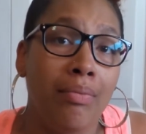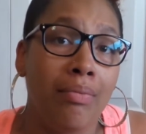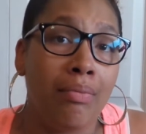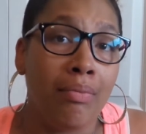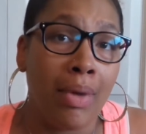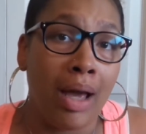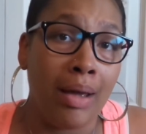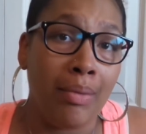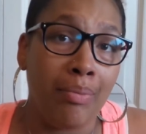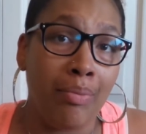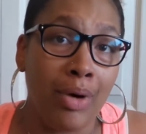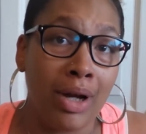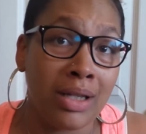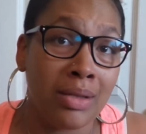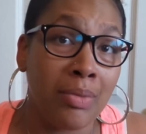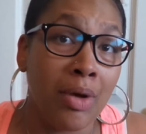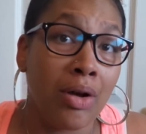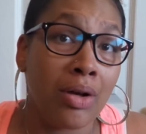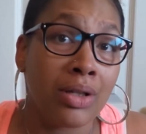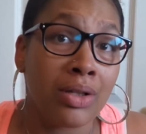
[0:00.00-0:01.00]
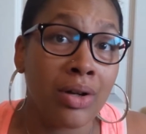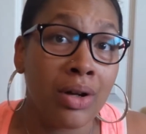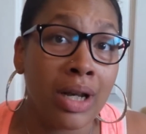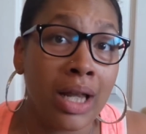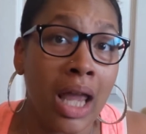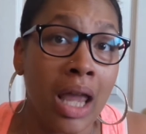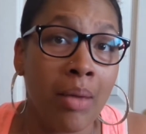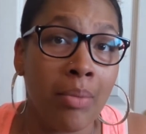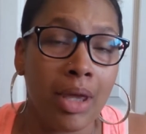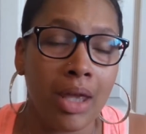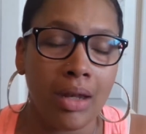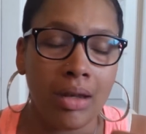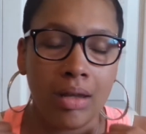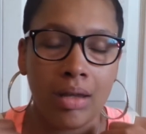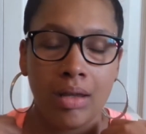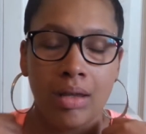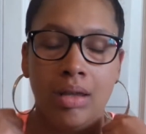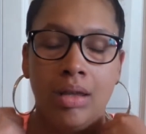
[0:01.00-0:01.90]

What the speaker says: my breast milk has already came in.